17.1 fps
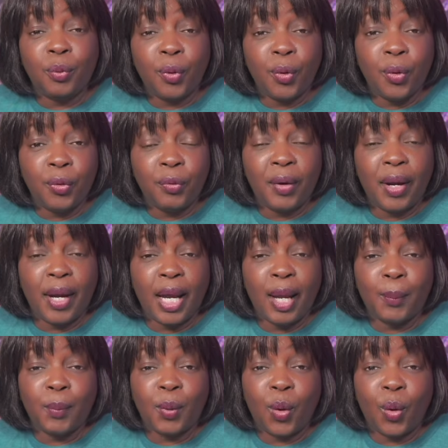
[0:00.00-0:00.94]

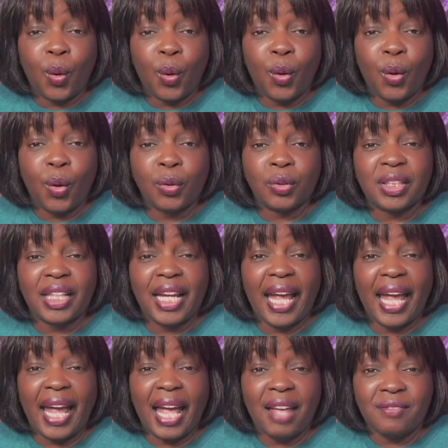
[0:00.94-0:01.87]
program called
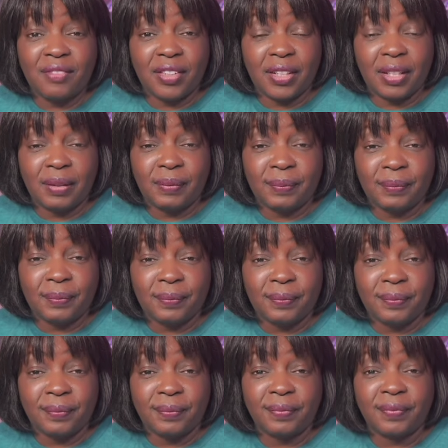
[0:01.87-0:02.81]
Canva.
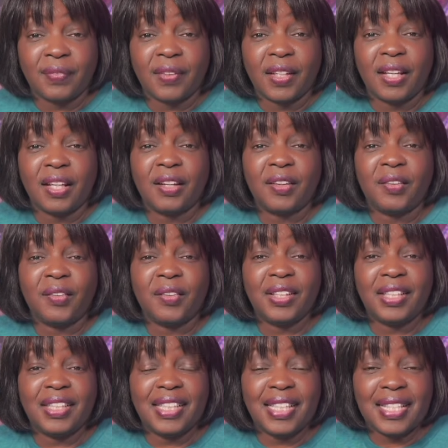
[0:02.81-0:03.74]

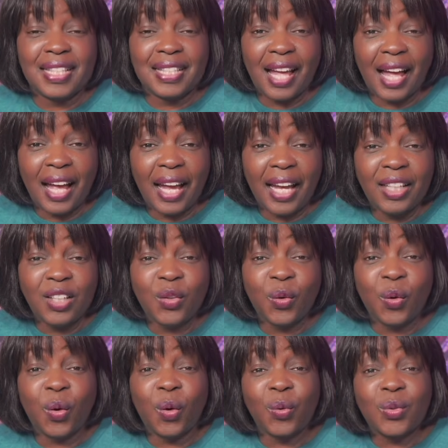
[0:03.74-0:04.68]
Design
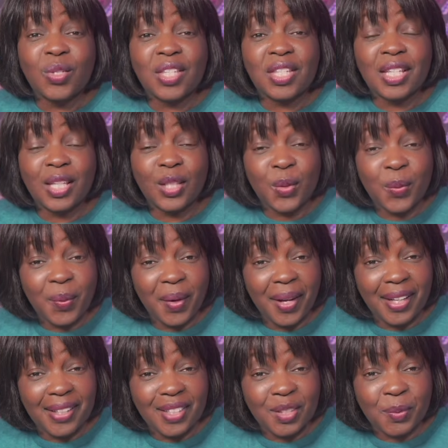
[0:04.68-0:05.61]
your own
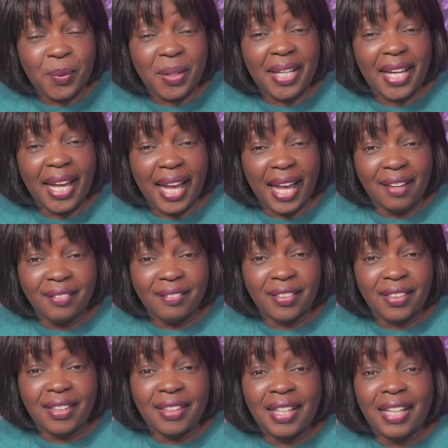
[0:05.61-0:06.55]
silhouettes with
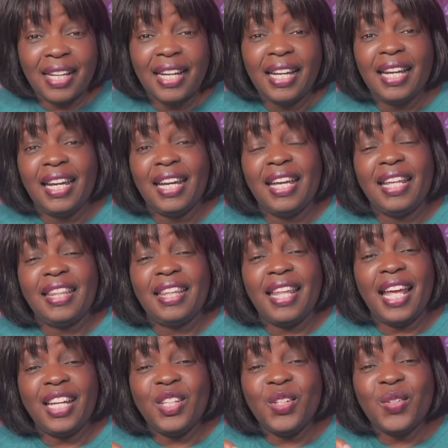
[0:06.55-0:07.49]
Canva,
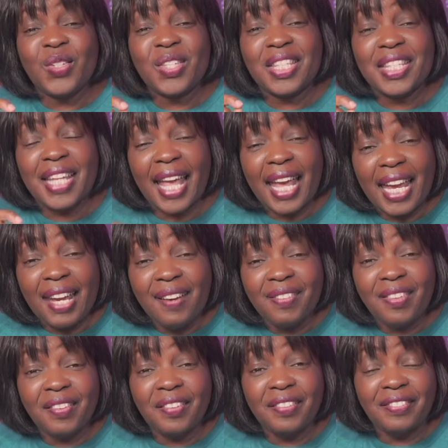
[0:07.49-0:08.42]
then you
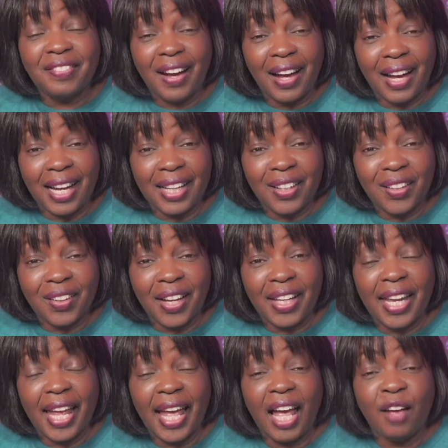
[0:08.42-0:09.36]
save the file
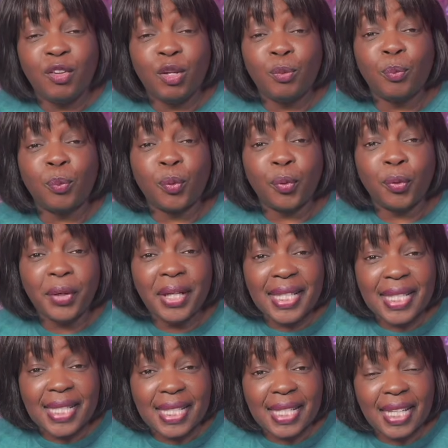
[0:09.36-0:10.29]
and have it
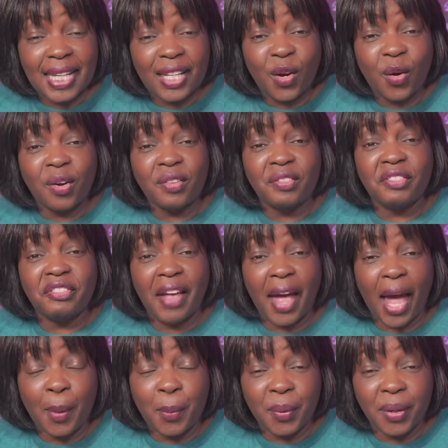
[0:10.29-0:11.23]
printed on
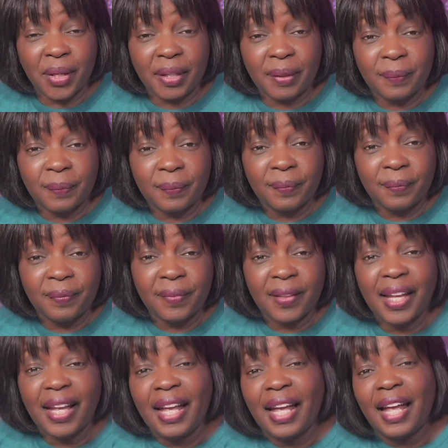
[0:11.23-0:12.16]
fabric.
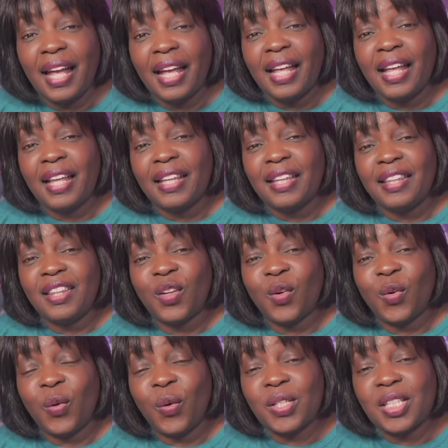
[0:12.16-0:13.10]

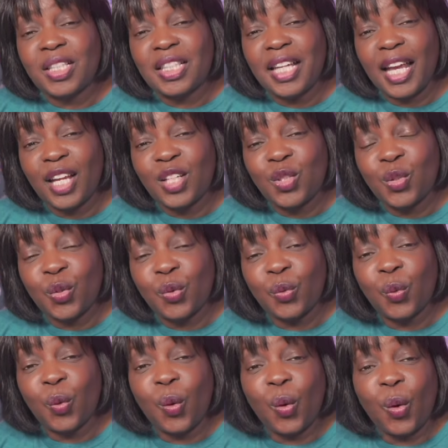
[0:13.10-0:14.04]
The course takes you
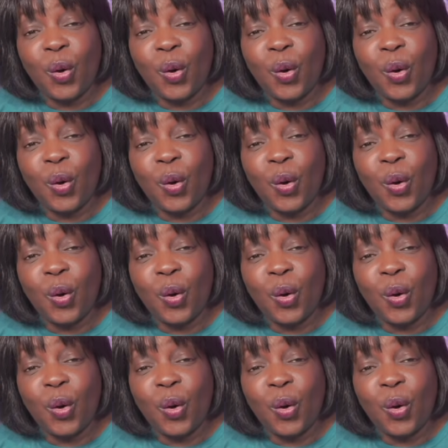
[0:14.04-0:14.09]
through